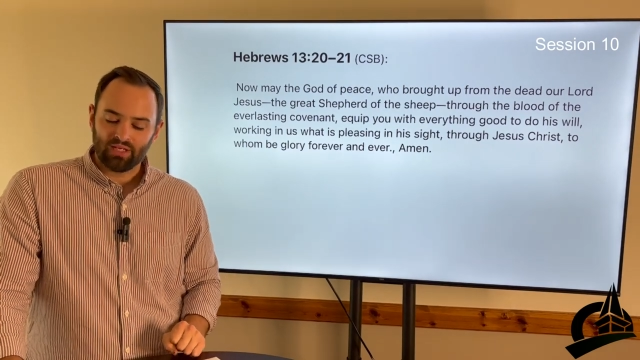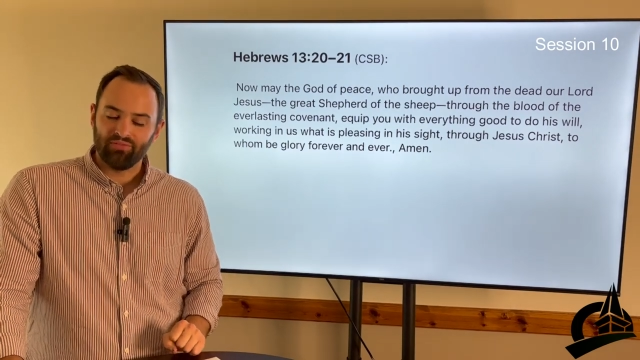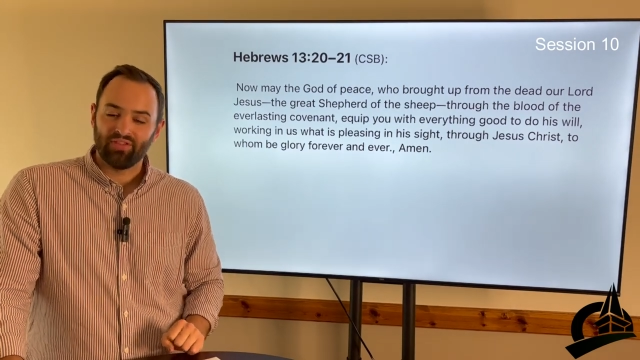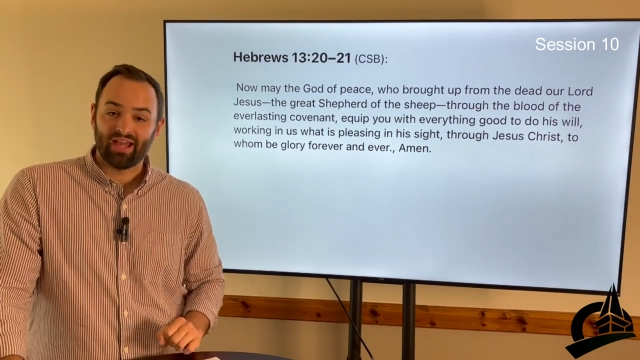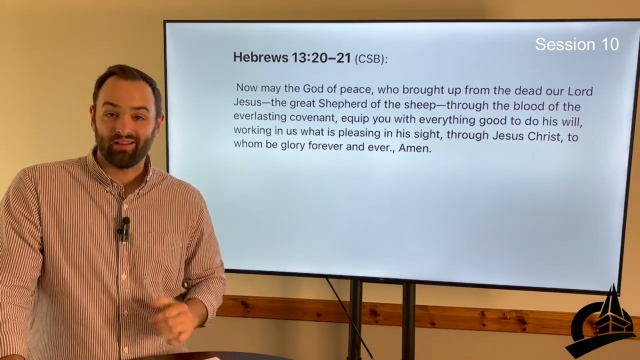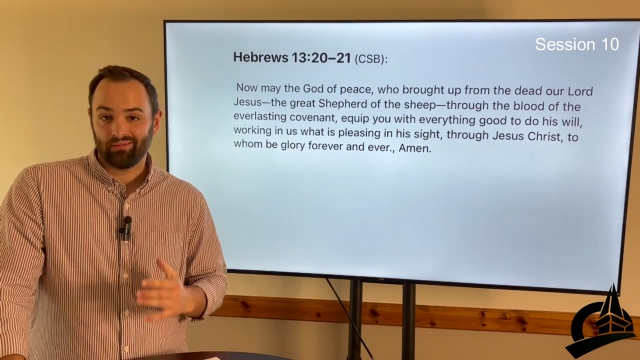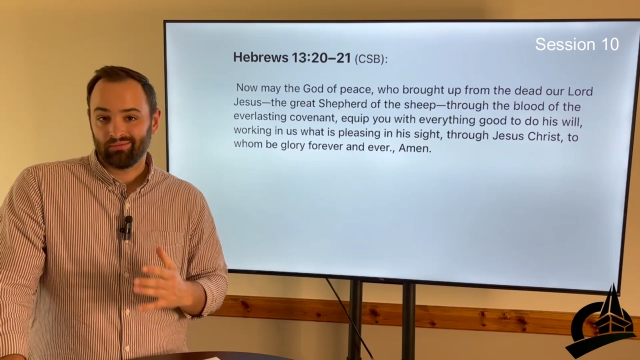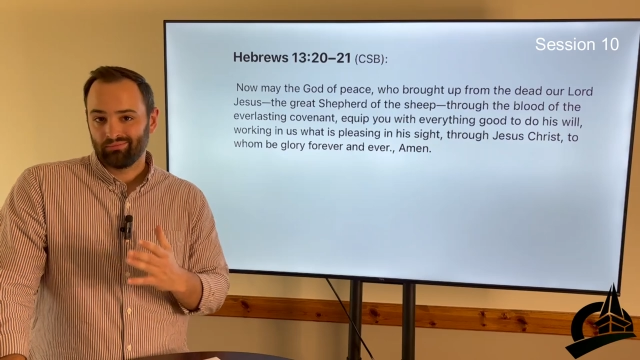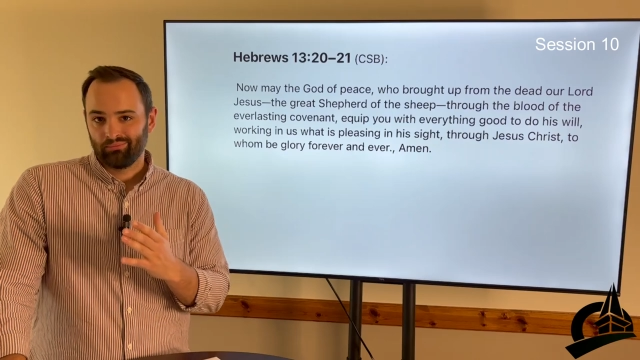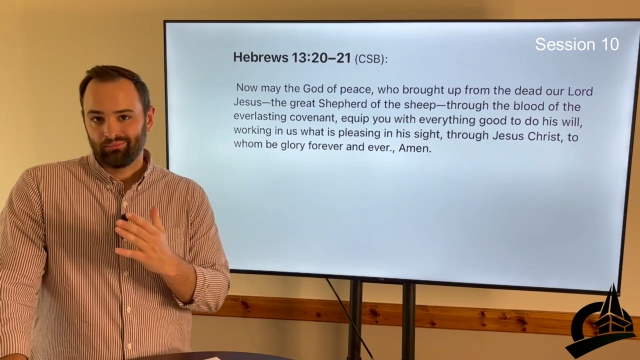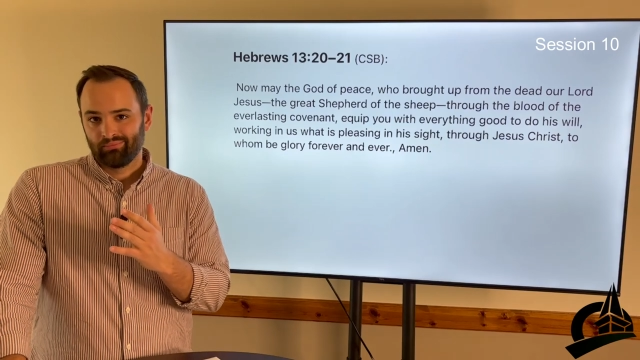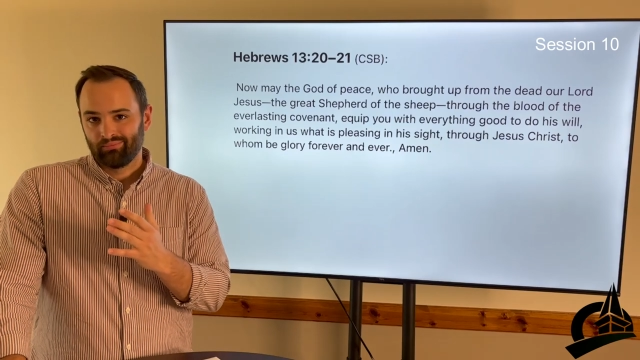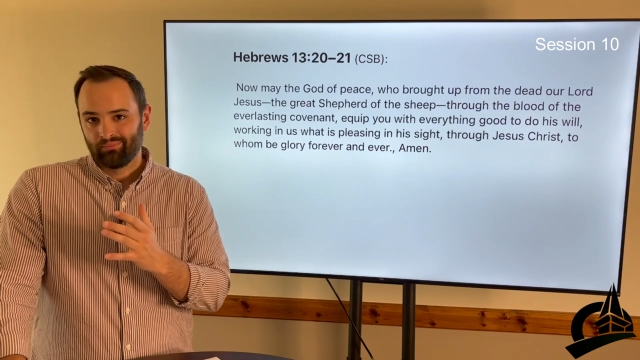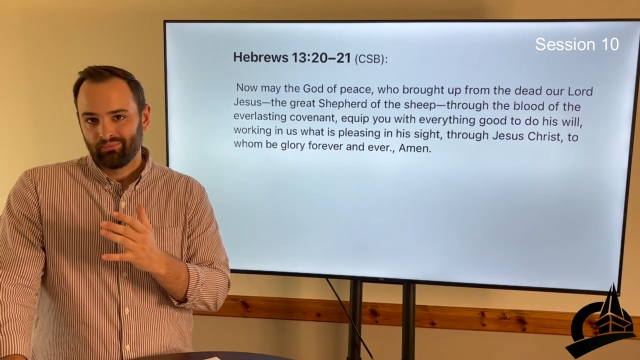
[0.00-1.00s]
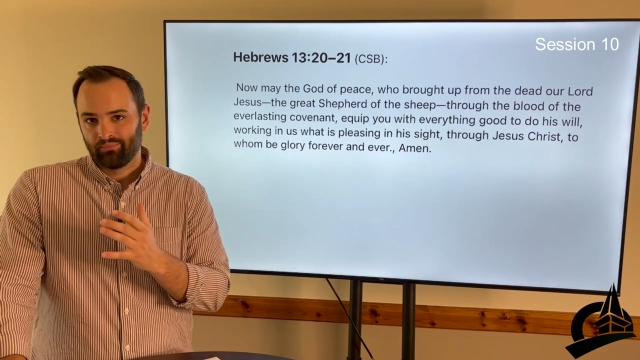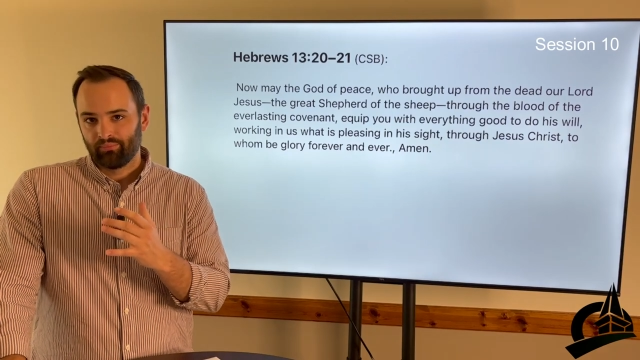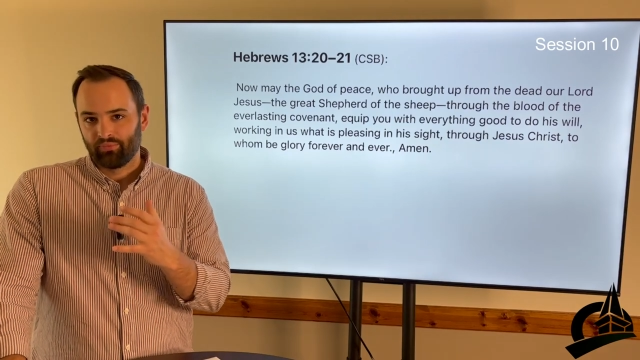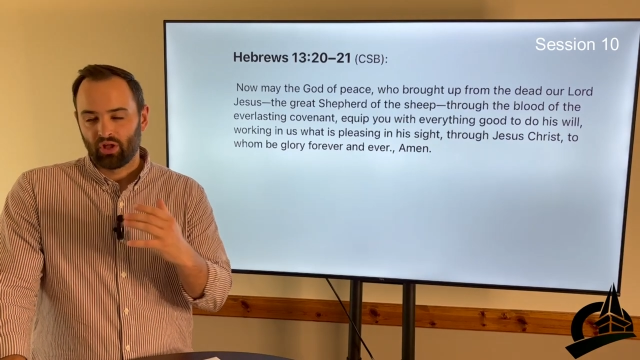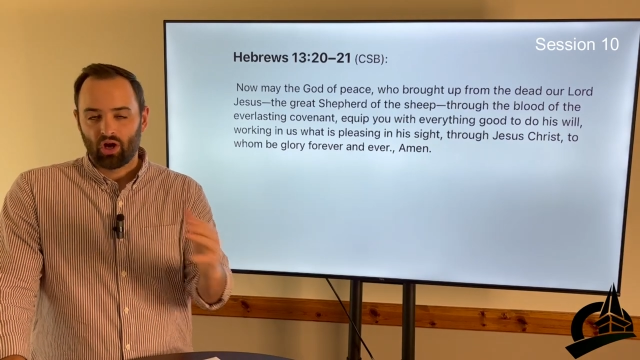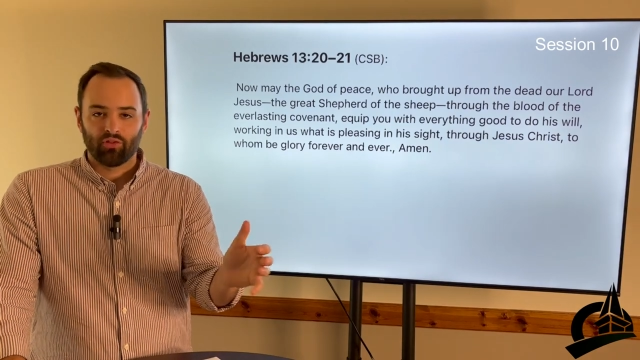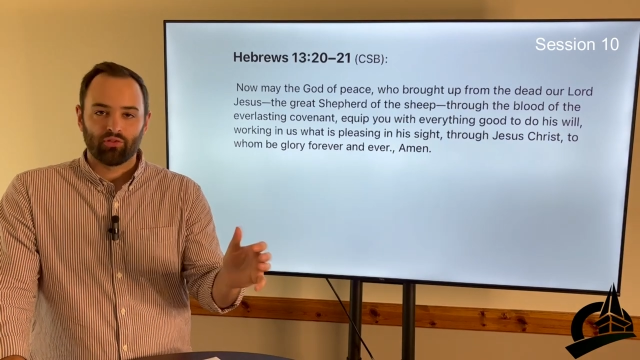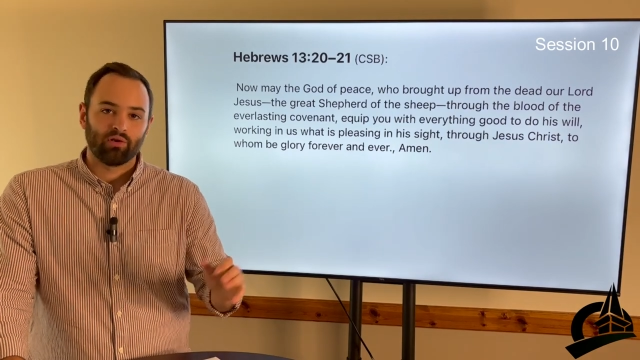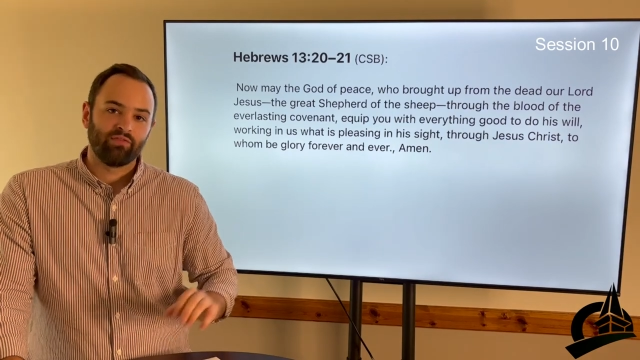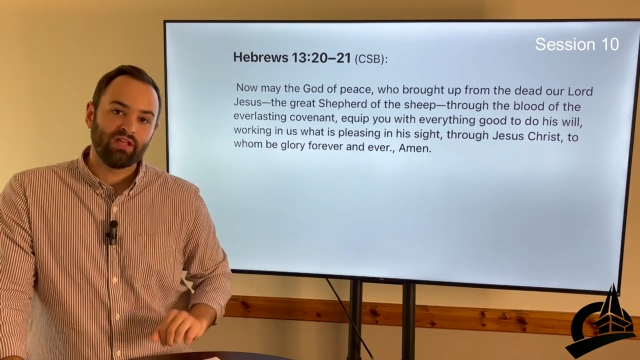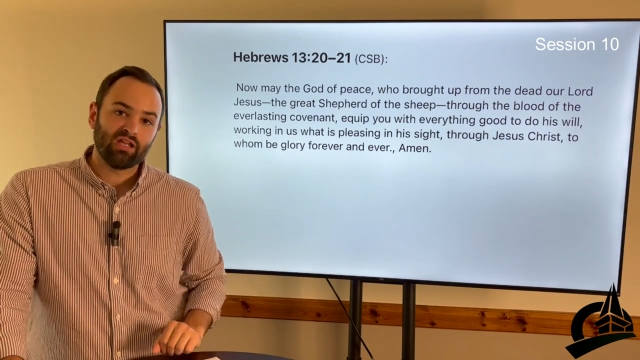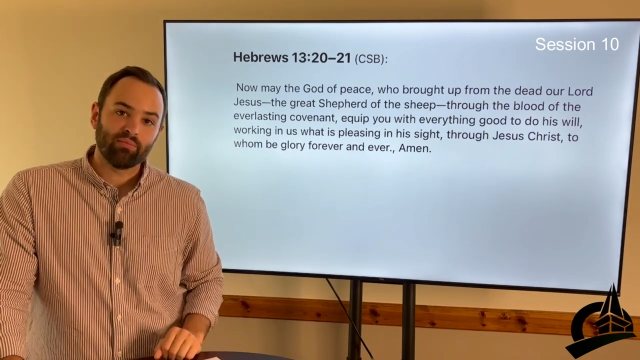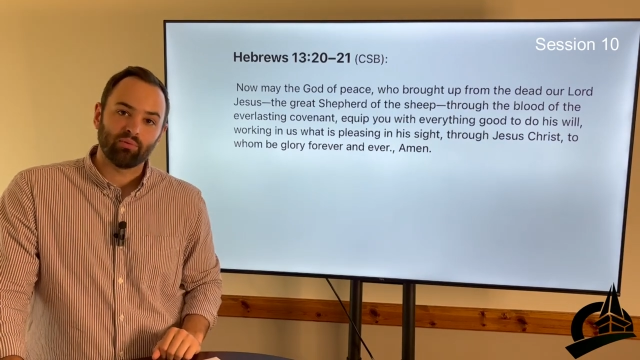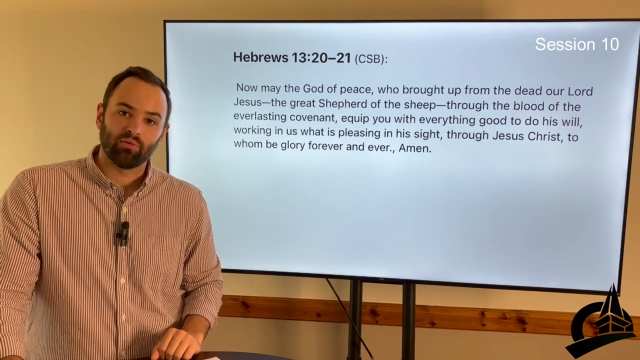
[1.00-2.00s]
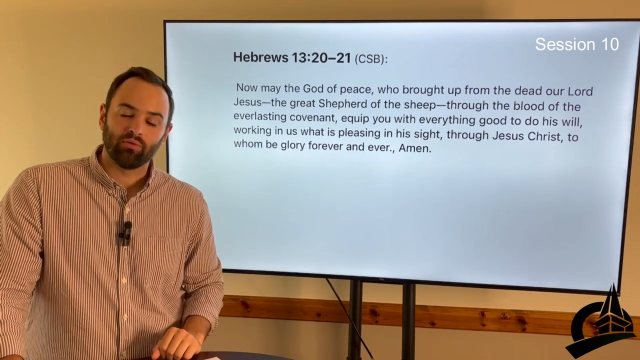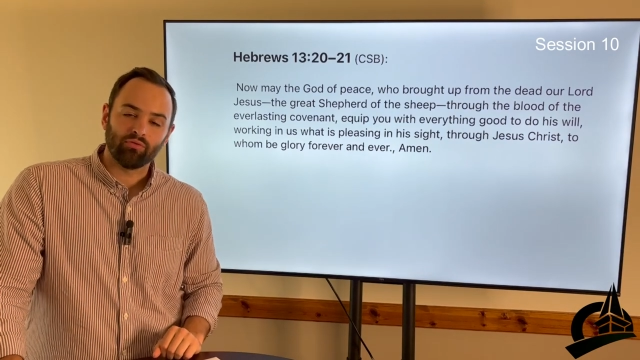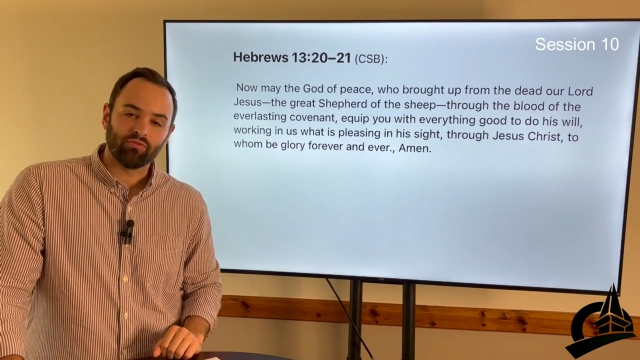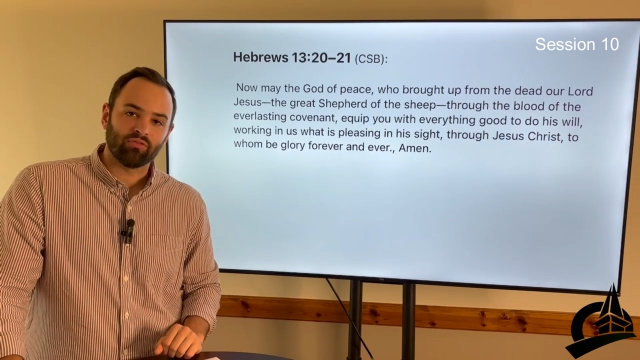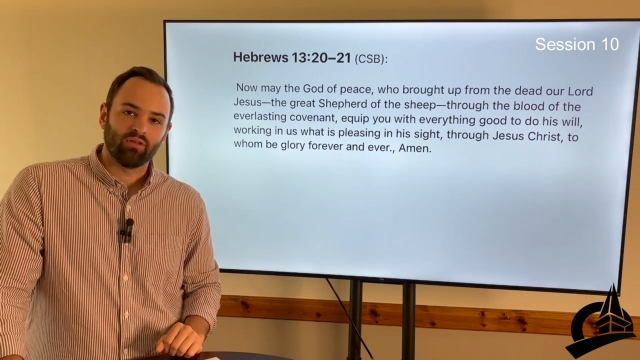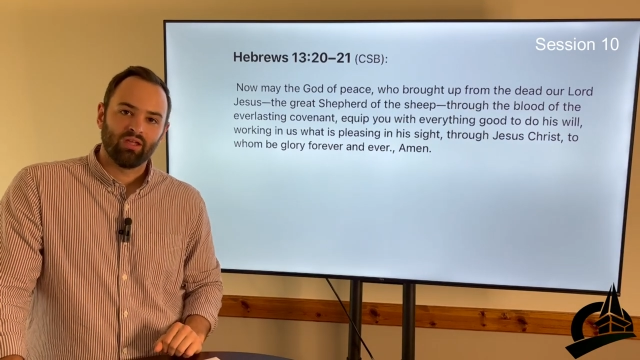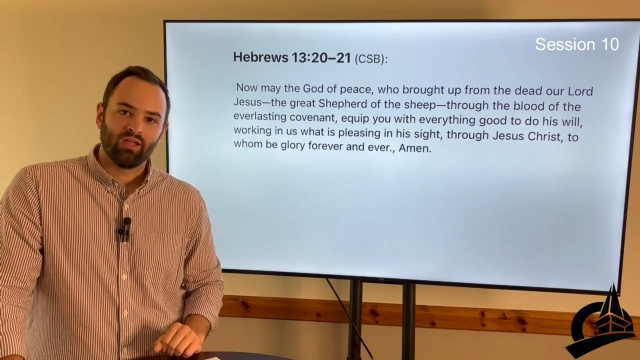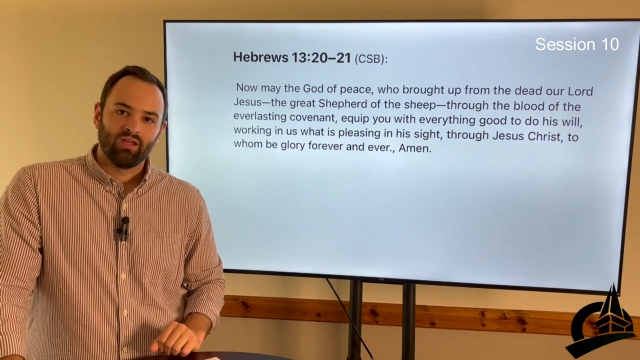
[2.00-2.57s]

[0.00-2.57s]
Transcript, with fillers: that the author of Hebrews